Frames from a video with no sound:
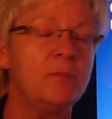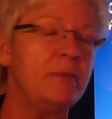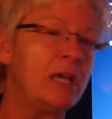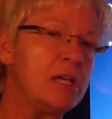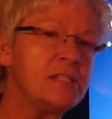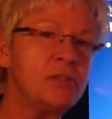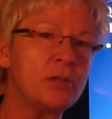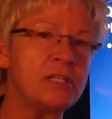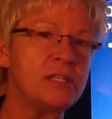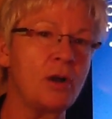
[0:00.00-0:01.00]
because
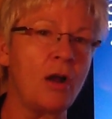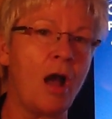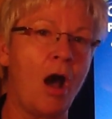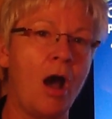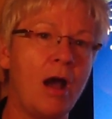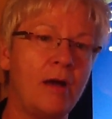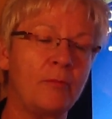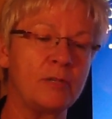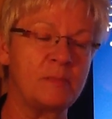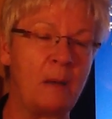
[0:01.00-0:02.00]
nurses are
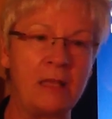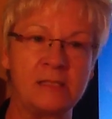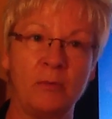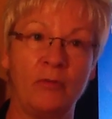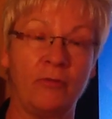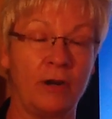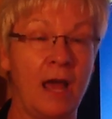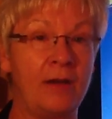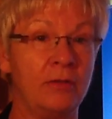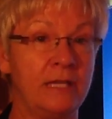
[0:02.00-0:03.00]
responsible for
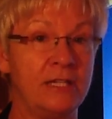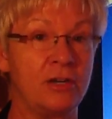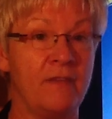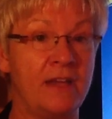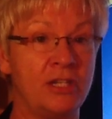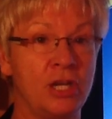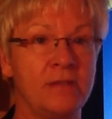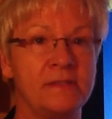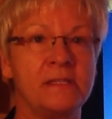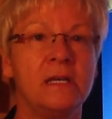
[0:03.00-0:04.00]
not only
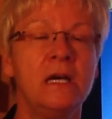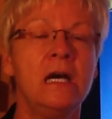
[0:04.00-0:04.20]
interventions